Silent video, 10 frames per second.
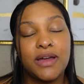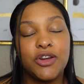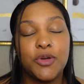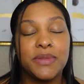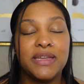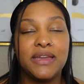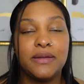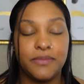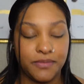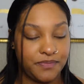normally,
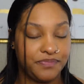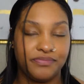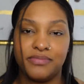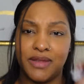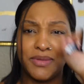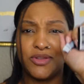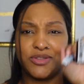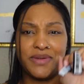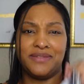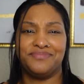let me throw this
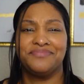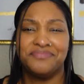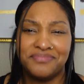away.